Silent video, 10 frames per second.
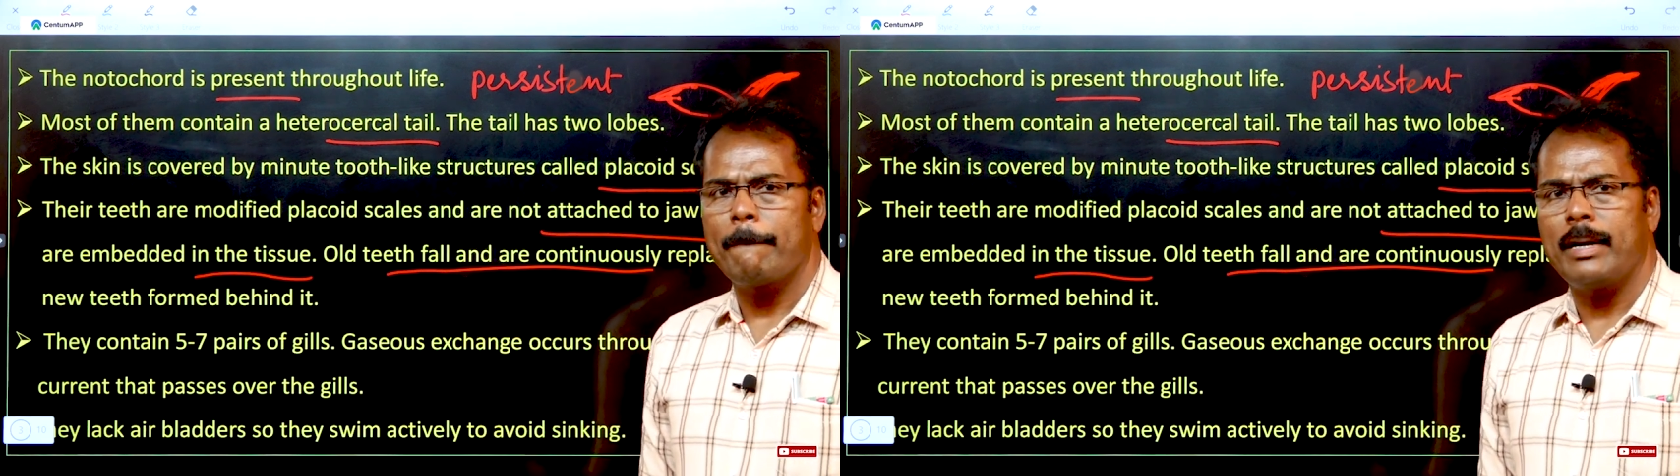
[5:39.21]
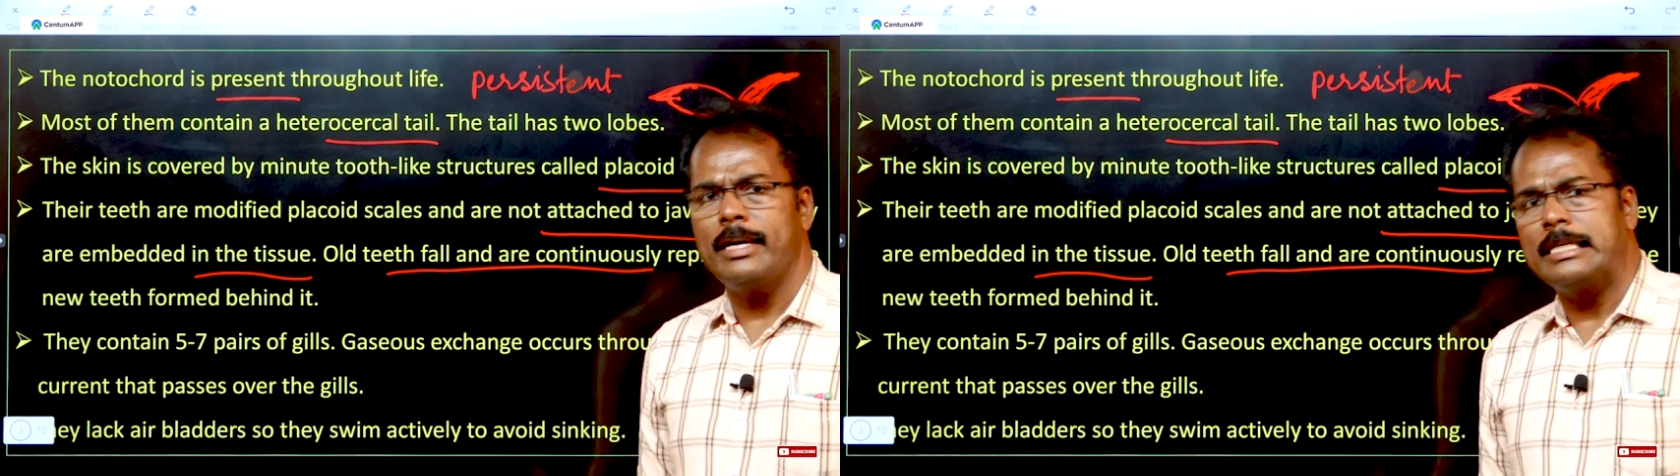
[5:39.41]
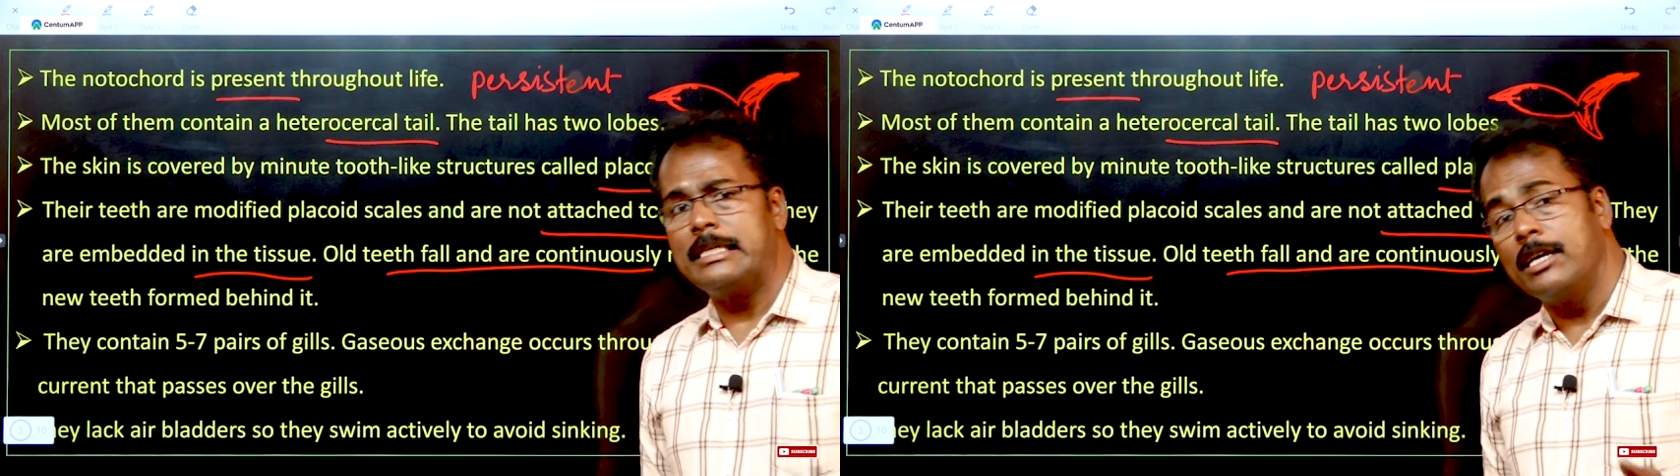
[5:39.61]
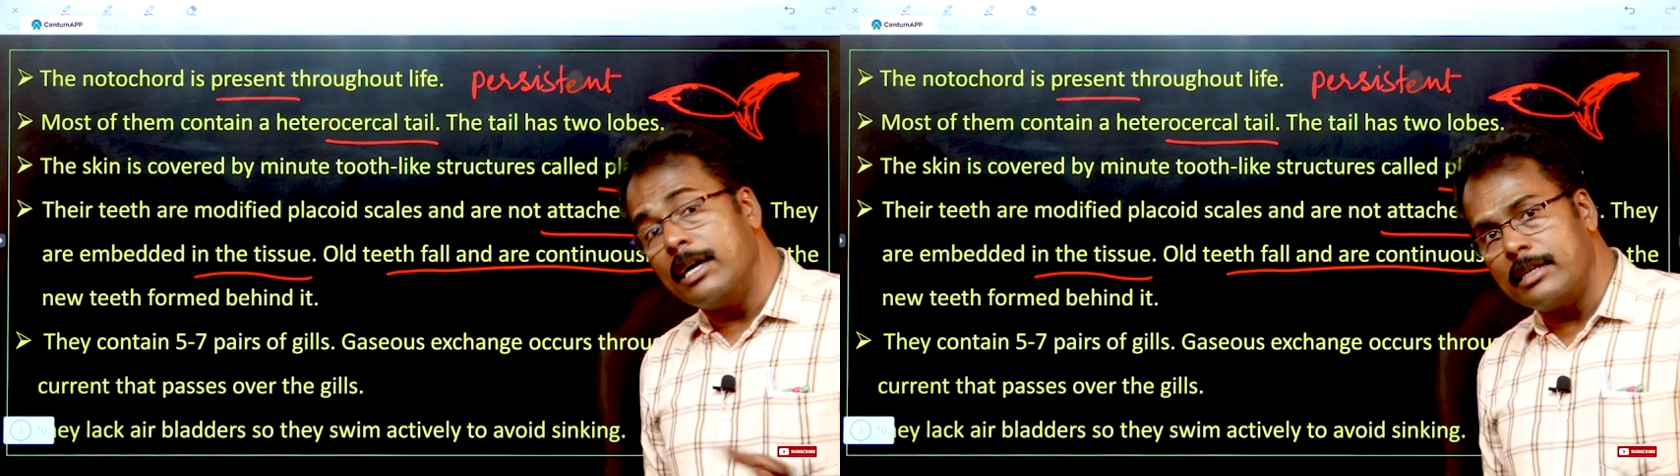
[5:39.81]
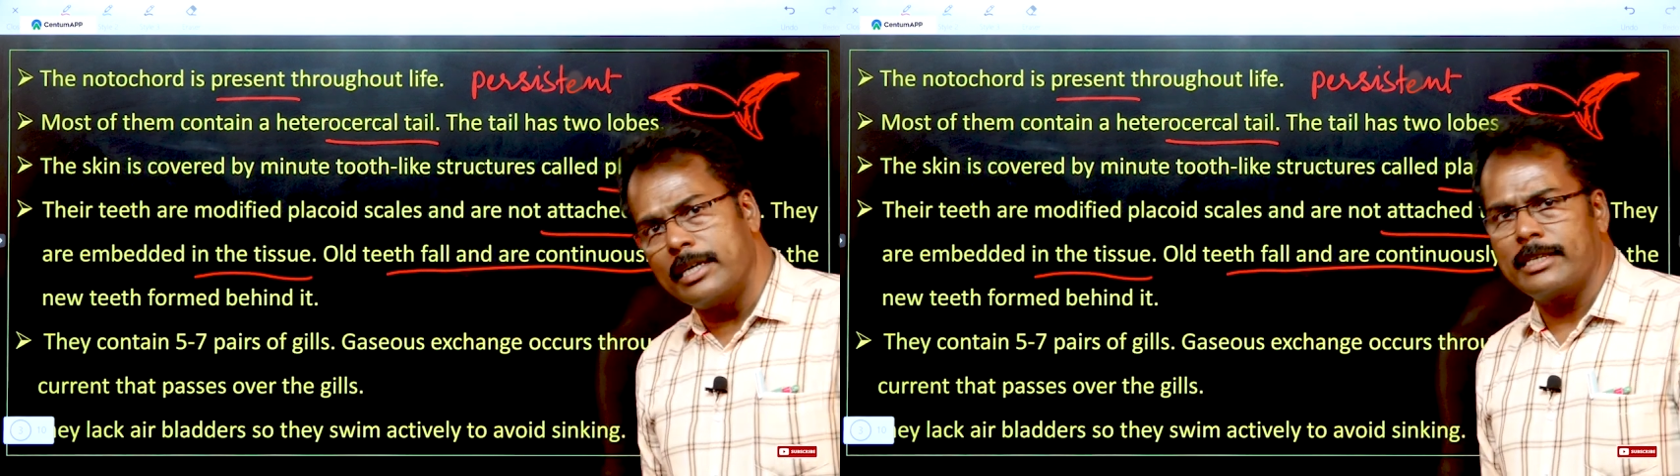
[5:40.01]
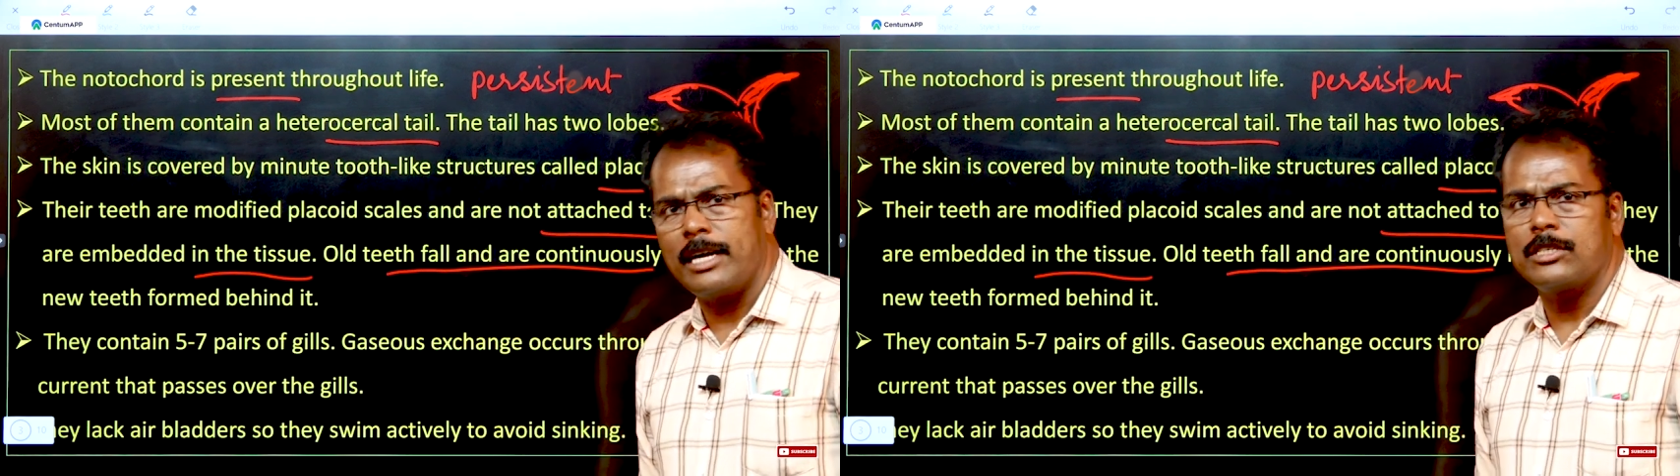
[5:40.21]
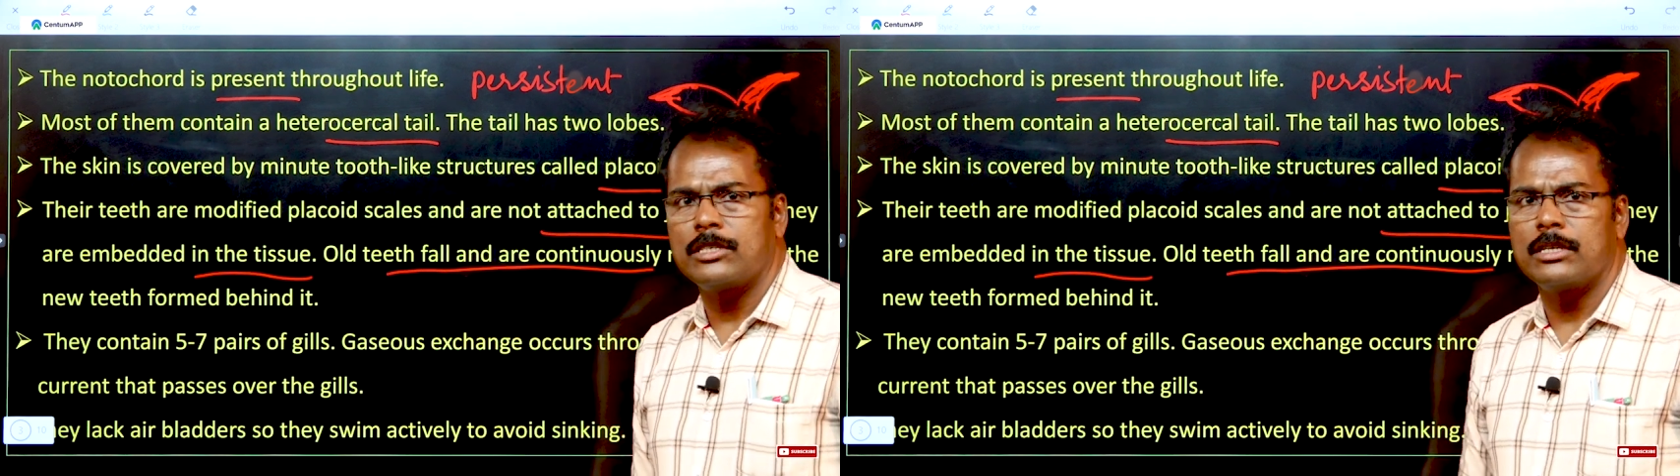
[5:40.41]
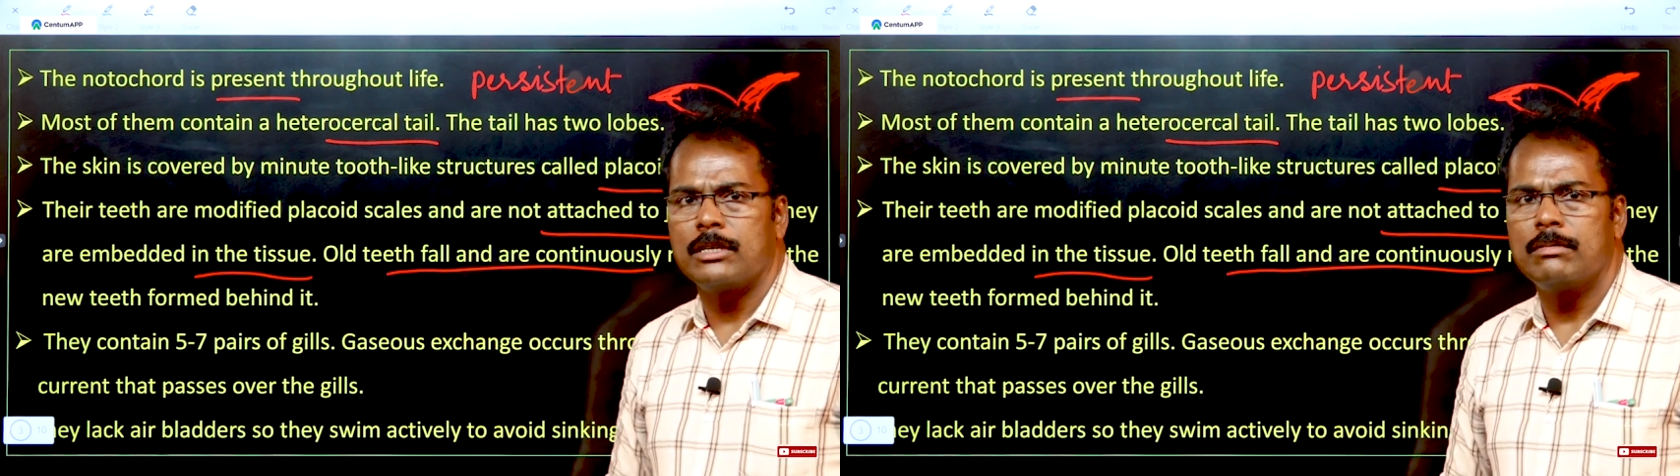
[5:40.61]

and detached